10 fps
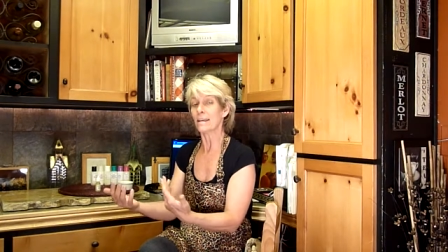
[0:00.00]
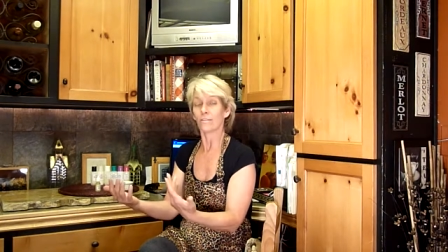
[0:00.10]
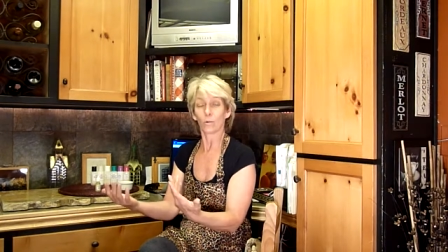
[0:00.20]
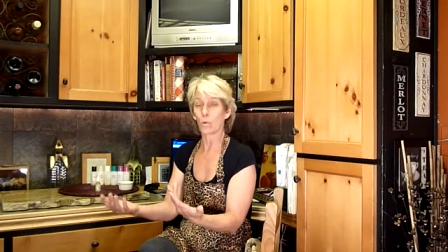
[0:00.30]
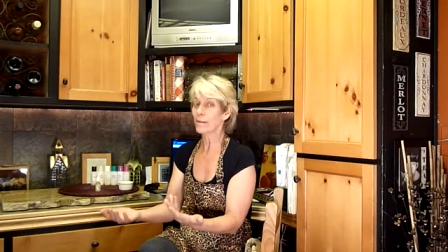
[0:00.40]

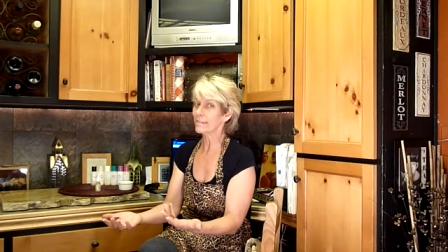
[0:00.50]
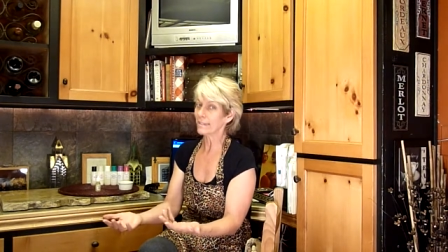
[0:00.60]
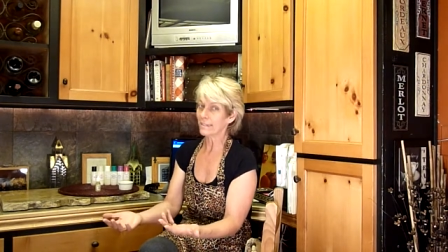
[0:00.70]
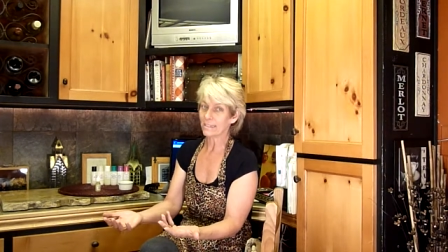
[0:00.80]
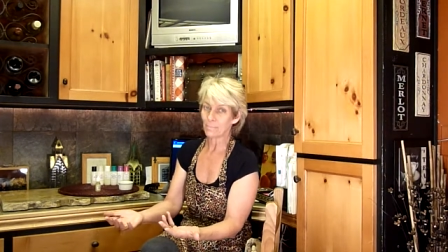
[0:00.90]
There always
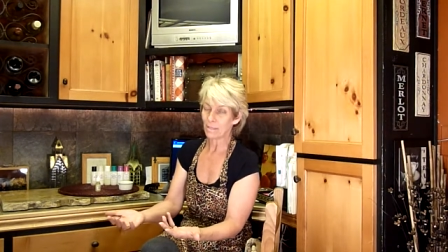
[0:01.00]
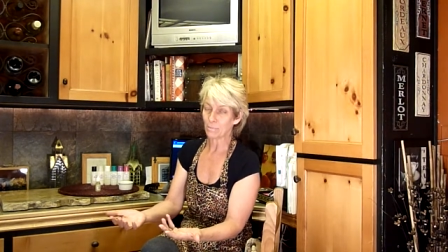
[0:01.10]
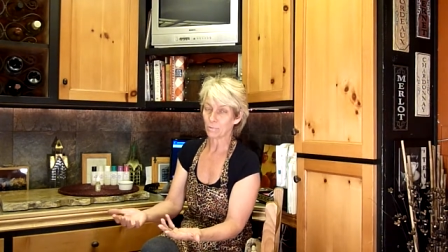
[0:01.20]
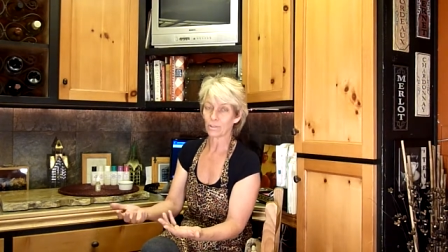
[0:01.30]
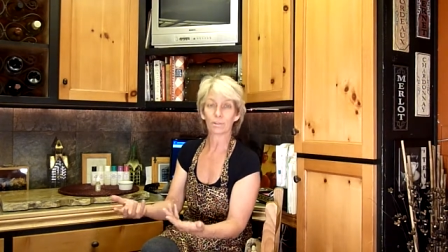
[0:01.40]
needed to be
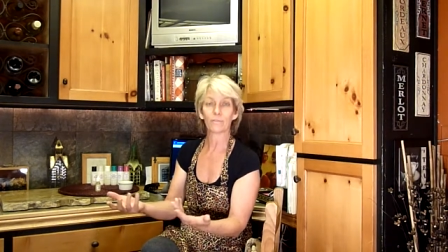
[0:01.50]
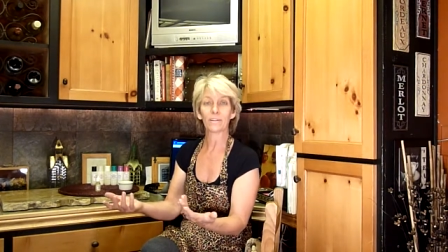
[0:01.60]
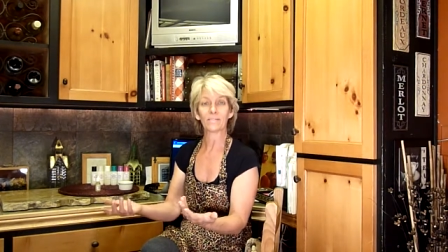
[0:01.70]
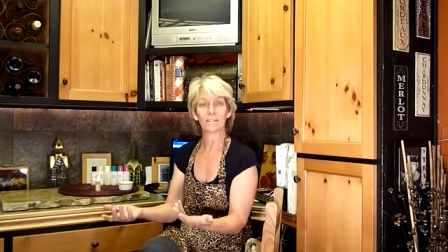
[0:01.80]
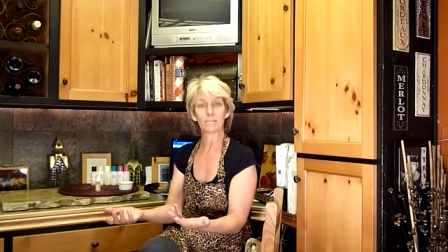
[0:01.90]

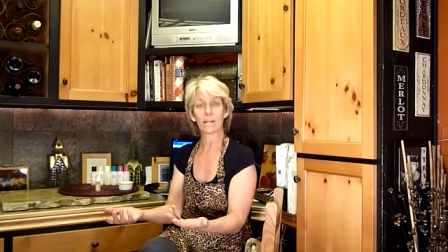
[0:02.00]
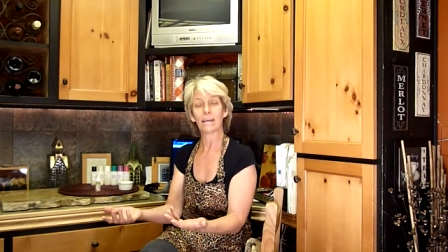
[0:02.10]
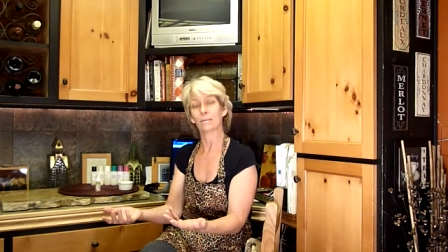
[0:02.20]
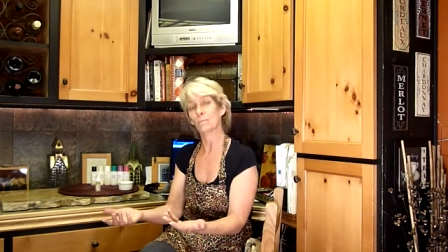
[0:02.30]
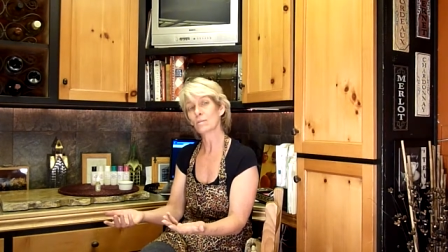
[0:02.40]
preservatives and
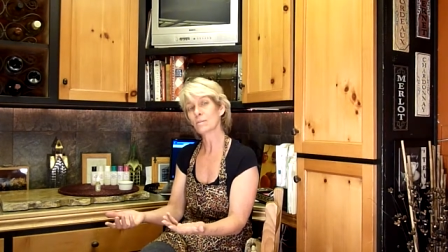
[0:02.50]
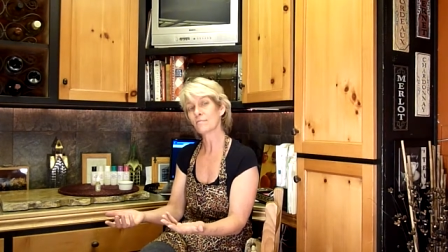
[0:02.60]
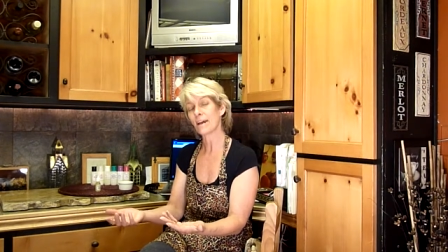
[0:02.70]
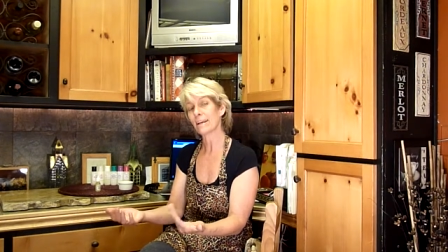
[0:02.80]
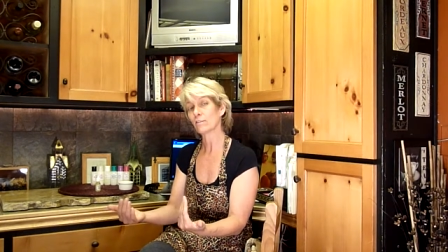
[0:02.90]

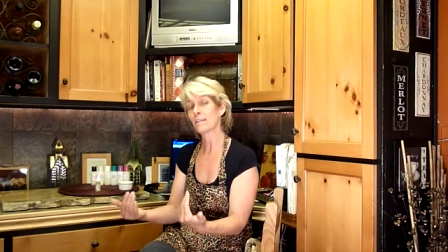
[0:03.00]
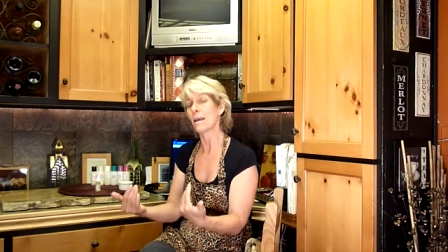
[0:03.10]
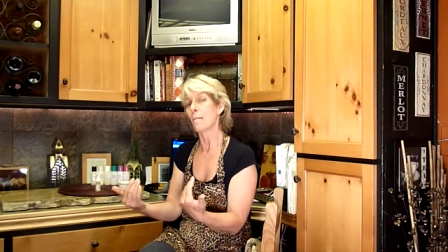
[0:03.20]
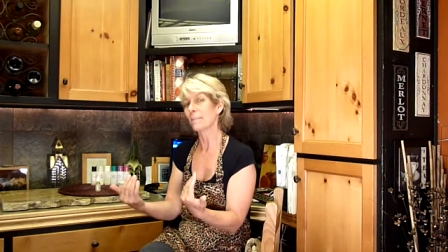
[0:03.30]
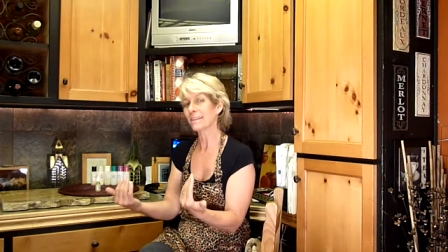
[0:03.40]
emulsifiers,
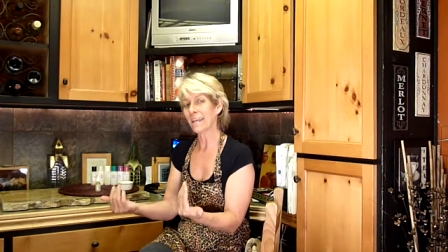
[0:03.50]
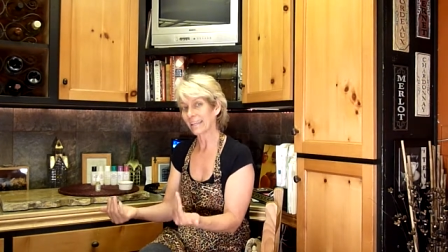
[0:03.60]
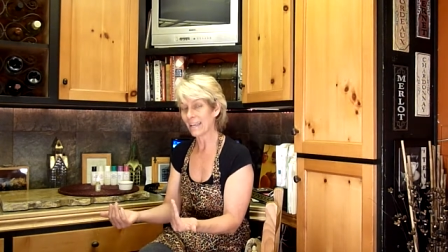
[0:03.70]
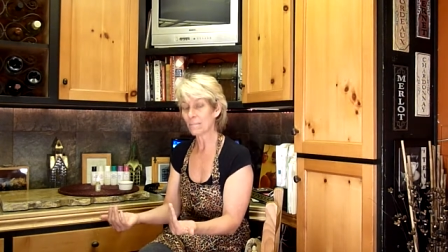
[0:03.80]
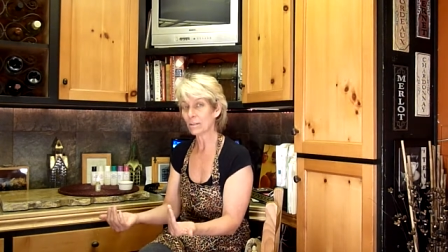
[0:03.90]
but that
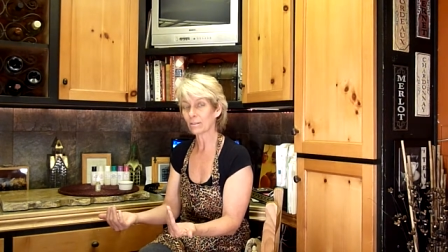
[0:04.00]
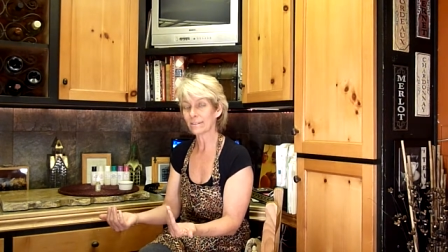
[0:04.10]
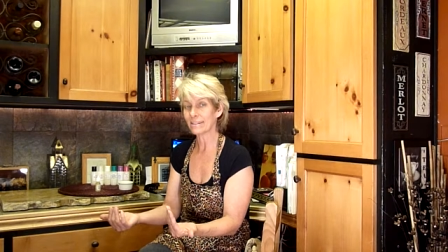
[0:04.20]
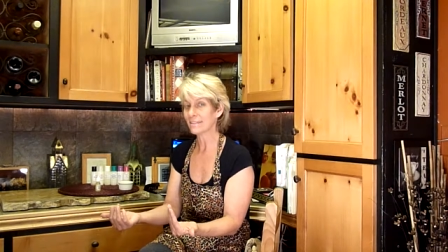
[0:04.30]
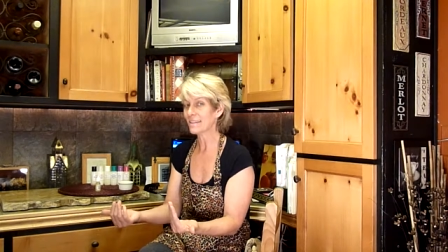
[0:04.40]
chemical
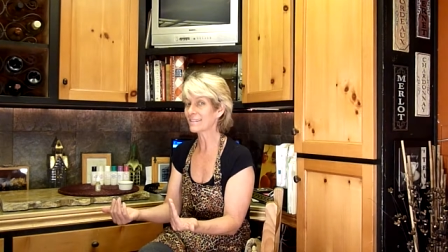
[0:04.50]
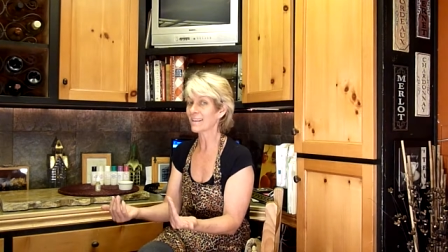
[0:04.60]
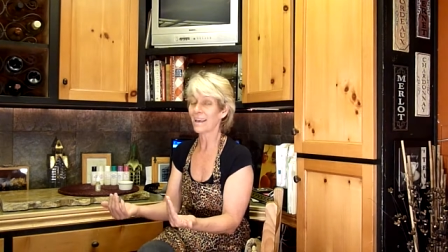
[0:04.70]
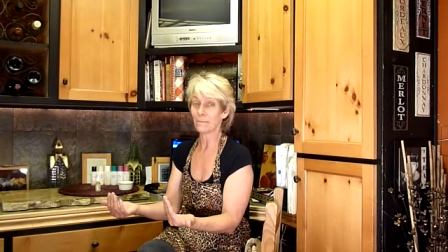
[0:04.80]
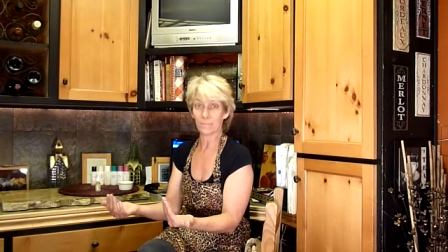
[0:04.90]
list has
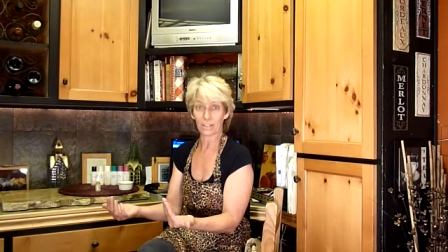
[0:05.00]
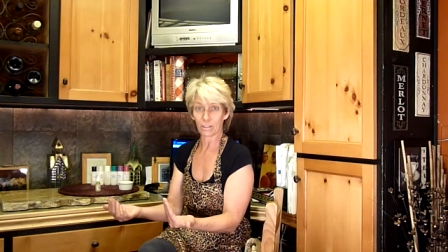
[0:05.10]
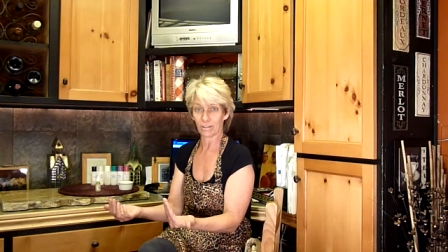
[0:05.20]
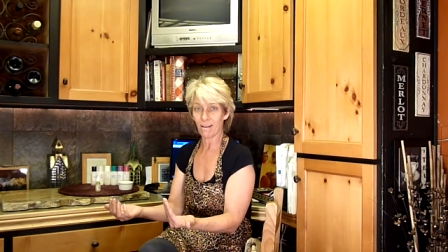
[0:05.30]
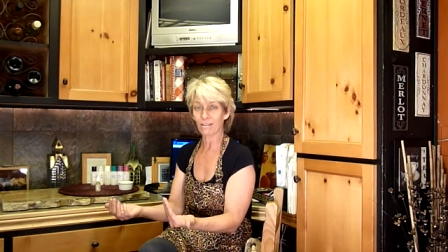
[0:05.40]
gotten much
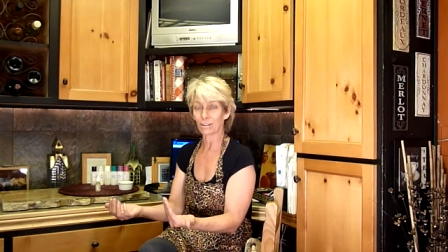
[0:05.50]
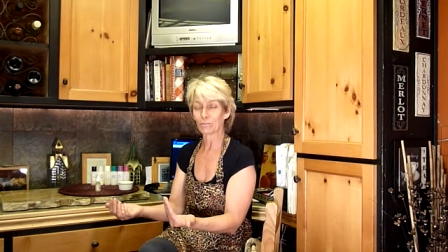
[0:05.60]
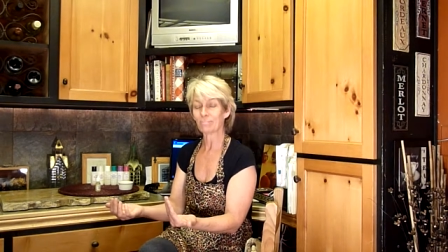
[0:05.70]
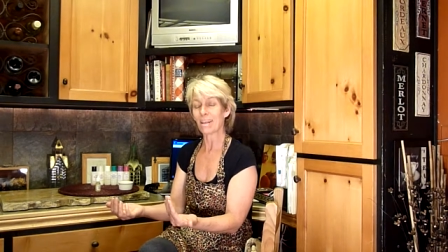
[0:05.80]
longer.